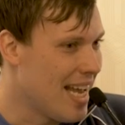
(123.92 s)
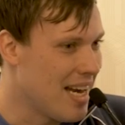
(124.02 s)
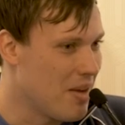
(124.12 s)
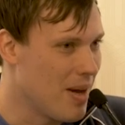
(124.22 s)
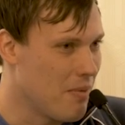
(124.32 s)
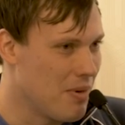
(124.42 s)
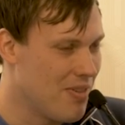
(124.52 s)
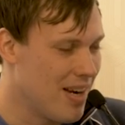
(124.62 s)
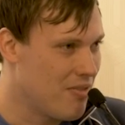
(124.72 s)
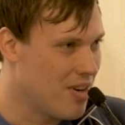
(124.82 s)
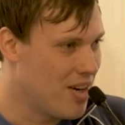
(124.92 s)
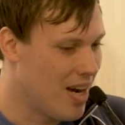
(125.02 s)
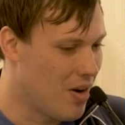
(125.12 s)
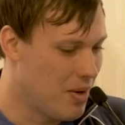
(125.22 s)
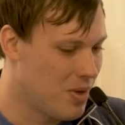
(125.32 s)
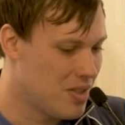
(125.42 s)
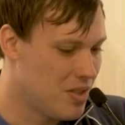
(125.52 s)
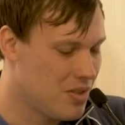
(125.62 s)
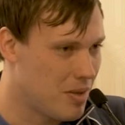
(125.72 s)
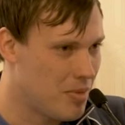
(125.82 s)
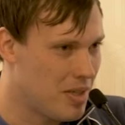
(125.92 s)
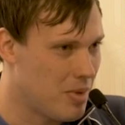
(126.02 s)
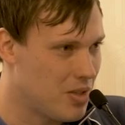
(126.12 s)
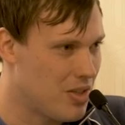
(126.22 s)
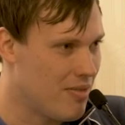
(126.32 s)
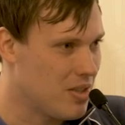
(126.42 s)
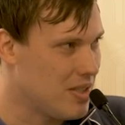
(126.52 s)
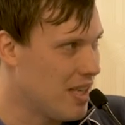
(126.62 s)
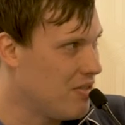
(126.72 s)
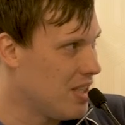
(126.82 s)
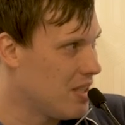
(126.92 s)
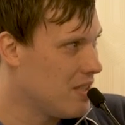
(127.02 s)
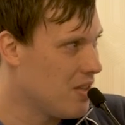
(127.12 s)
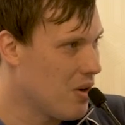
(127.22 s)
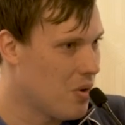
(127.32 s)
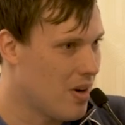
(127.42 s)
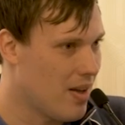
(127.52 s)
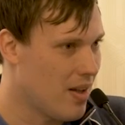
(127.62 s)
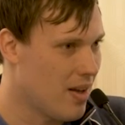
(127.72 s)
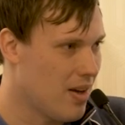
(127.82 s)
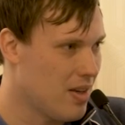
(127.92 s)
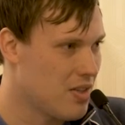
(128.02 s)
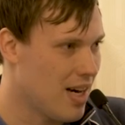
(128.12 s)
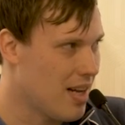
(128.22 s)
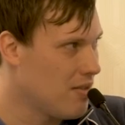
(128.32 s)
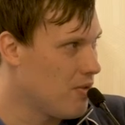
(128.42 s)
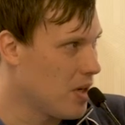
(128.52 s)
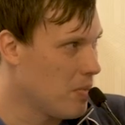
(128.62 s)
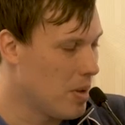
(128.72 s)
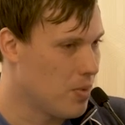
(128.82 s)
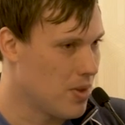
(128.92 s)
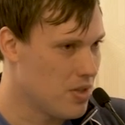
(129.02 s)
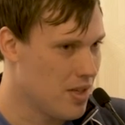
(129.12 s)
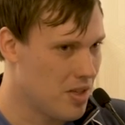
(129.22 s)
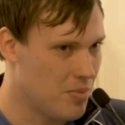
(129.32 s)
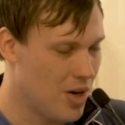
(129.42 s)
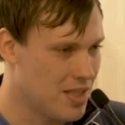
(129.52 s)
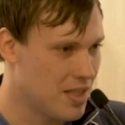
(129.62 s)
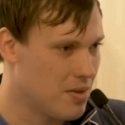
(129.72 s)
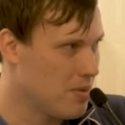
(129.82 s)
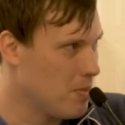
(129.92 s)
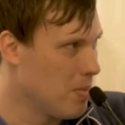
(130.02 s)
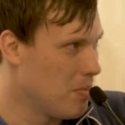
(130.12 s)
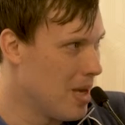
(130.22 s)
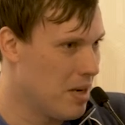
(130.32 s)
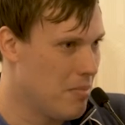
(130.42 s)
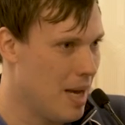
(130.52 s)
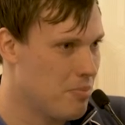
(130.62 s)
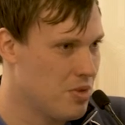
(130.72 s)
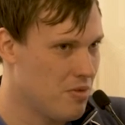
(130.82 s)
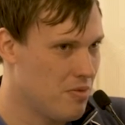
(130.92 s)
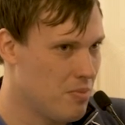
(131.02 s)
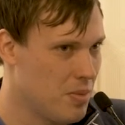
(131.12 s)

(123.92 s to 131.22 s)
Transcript: and anyway, we figure out he wants to do something about traffic safety, and so I try to hook him up with. There's another project making maps of